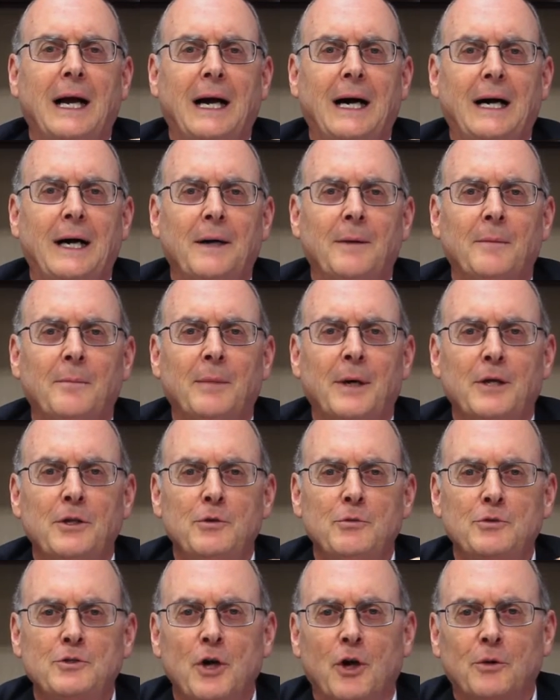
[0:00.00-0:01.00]

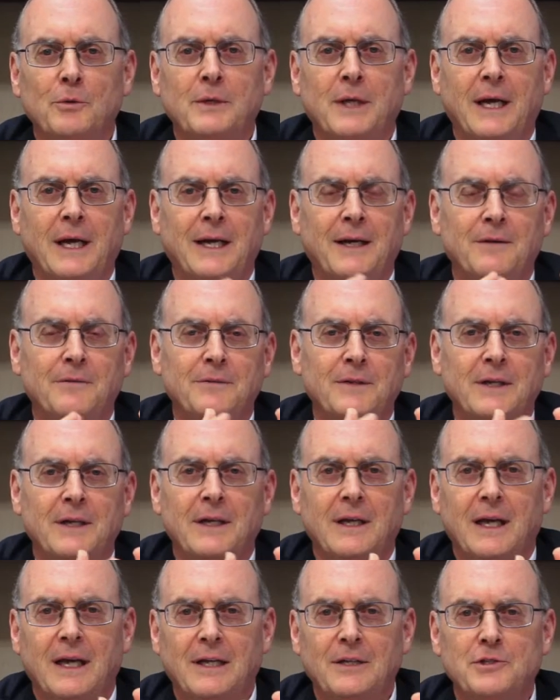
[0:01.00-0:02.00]
but you don't have
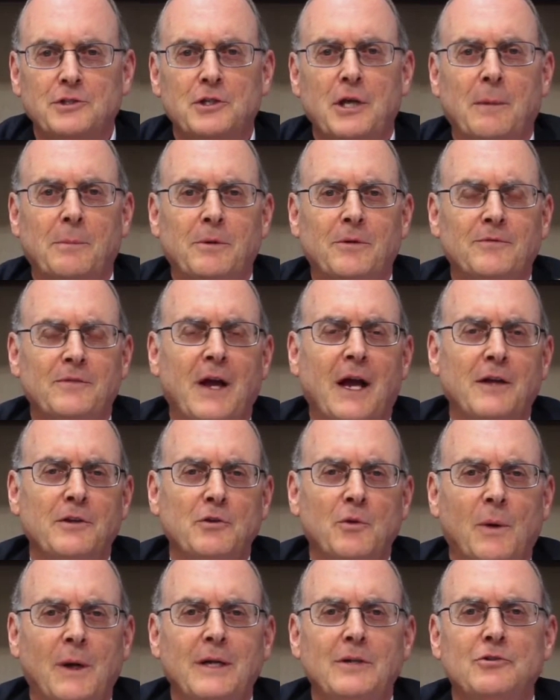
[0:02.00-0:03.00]
a separate
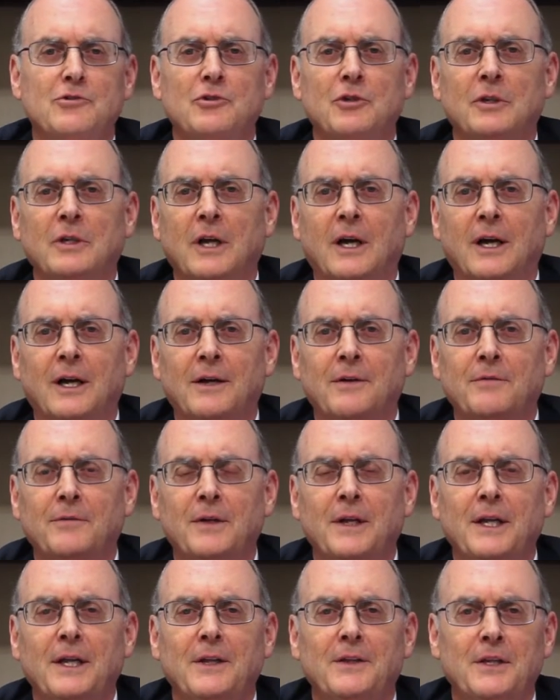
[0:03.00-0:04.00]
valuation of